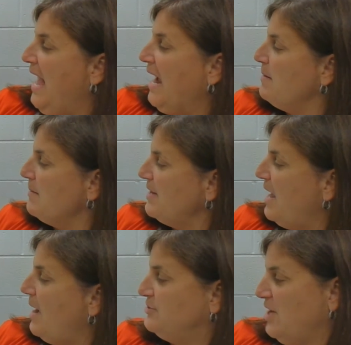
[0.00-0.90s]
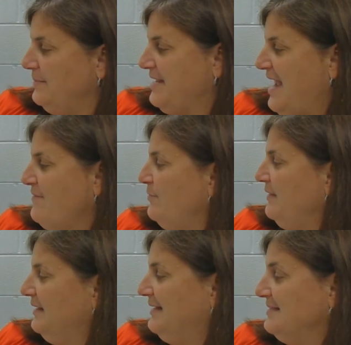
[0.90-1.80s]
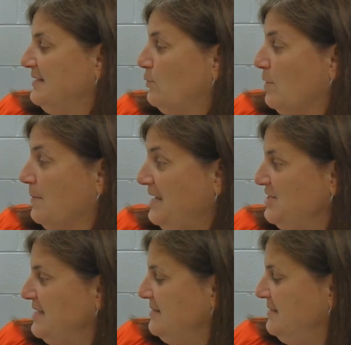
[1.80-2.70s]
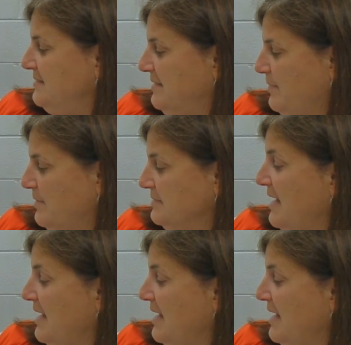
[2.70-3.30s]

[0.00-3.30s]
He remembered how on Pajama Day everyone in the class had worn PJs and slippers.